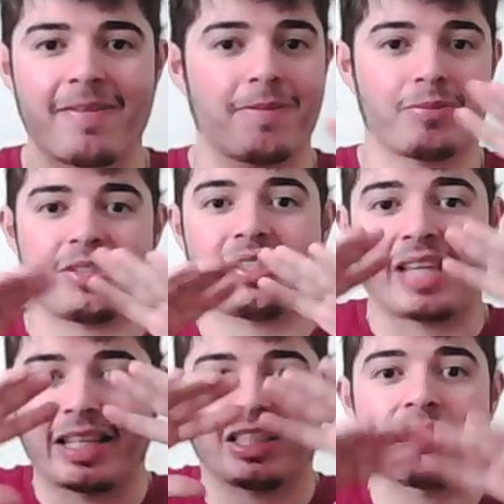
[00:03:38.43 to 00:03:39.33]

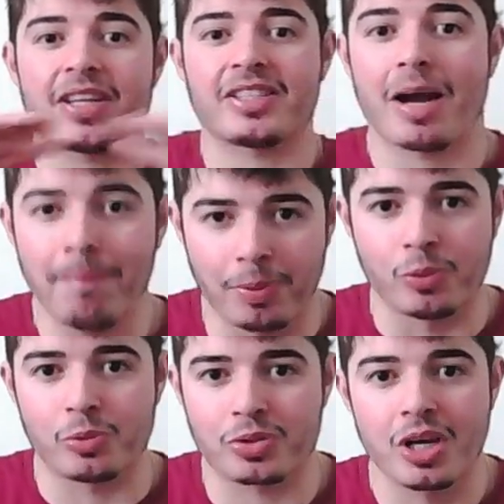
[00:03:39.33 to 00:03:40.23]
set of
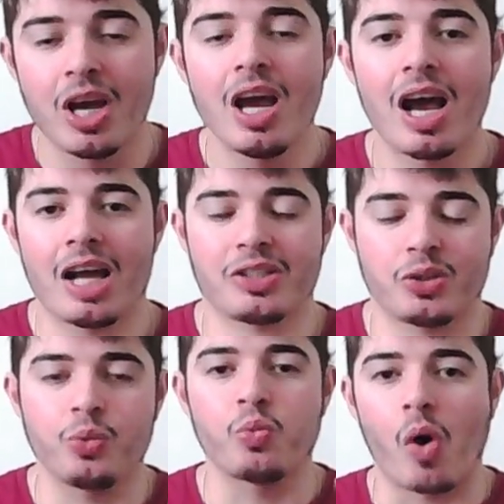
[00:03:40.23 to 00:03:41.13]
examples as to
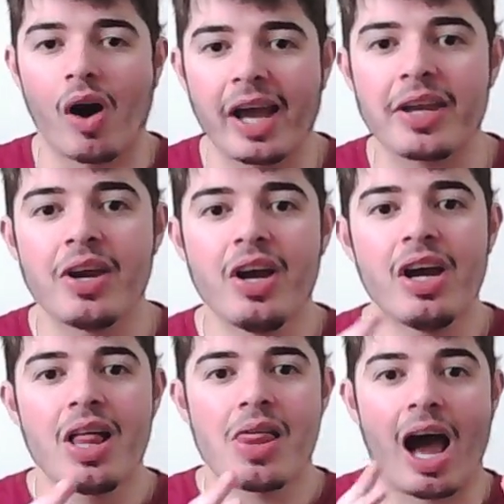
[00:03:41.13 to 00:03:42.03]
why
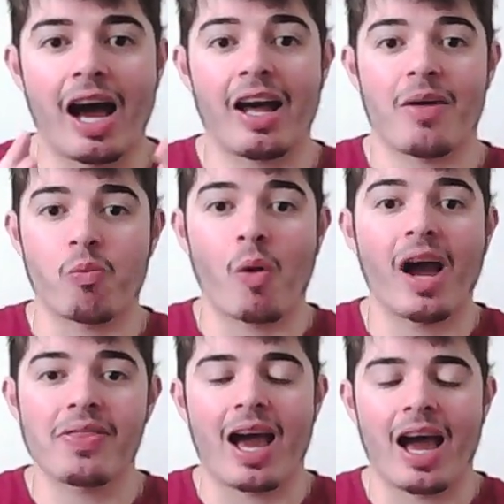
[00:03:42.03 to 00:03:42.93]

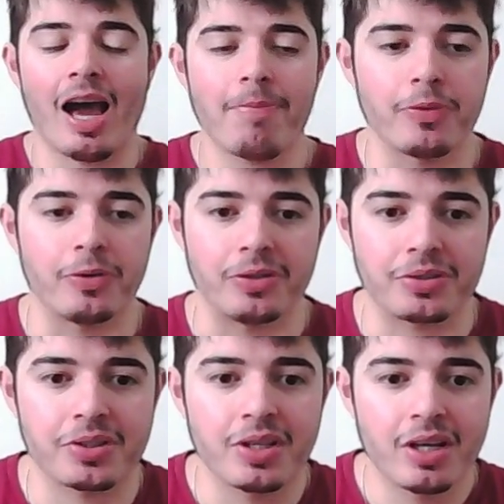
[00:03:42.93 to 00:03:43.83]
that
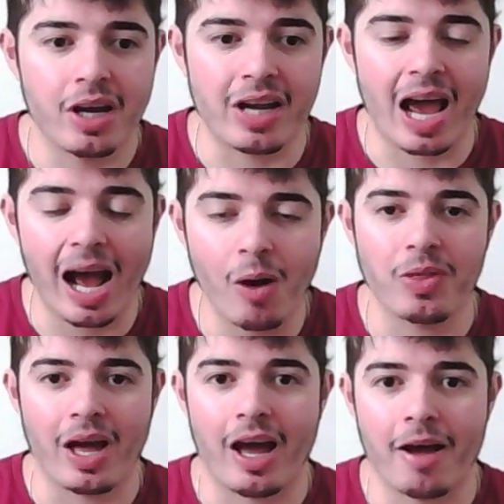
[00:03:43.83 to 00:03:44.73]
happens and how
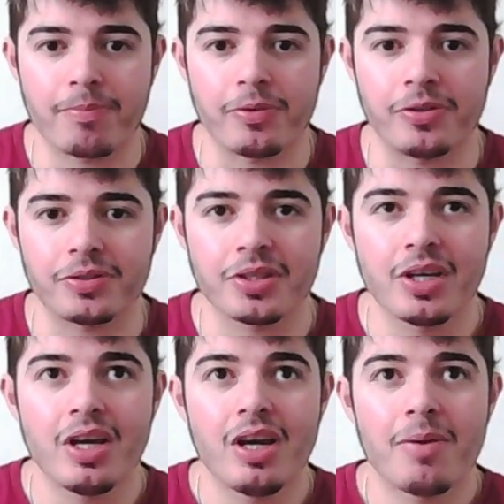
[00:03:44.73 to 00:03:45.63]
that happens.
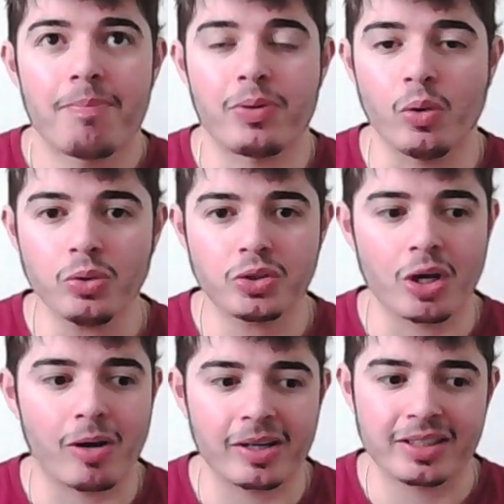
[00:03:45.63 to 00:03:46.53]
But also
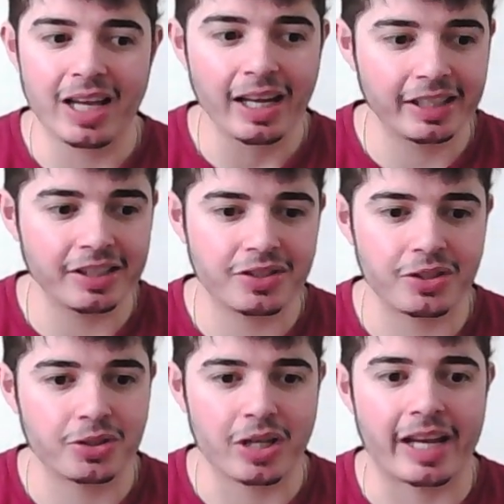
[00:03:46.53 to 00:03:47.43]
our attack is
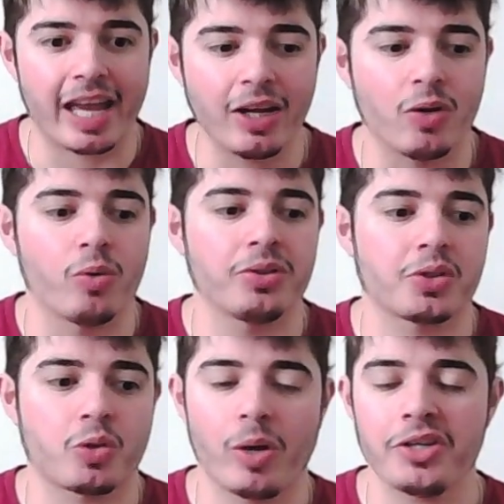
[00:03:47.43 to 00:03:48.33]
just, again, called into
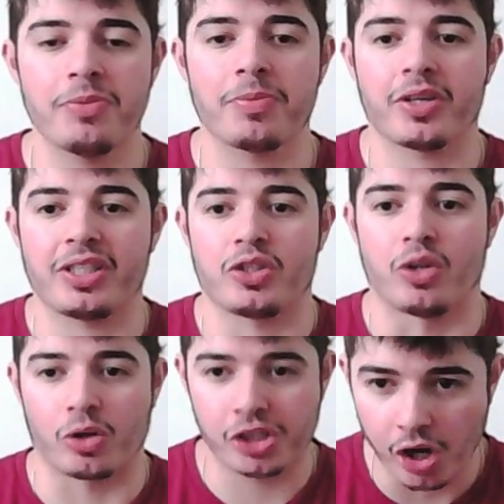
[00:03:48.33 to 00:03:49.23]
question because it's
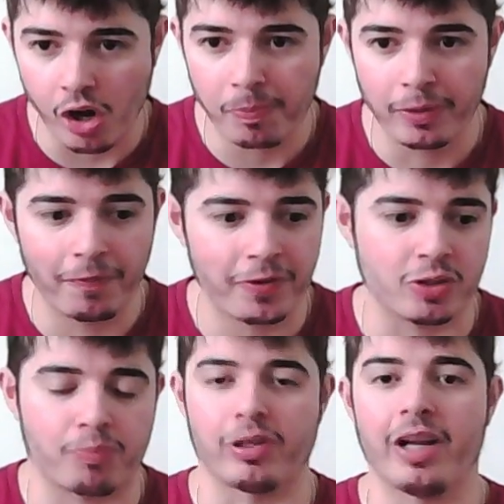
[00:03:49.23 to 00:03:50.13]
not sharp enough, it's
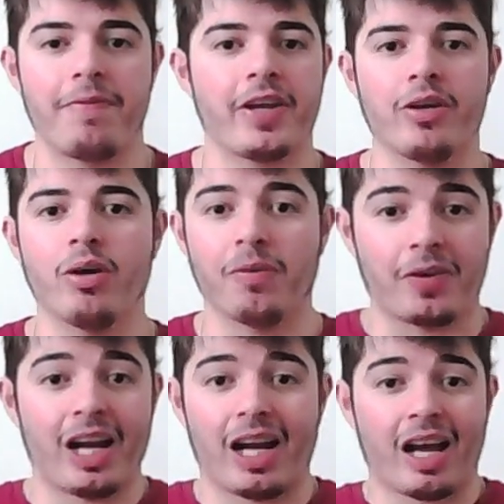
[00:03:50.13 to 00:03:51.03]
not prolific enough. And I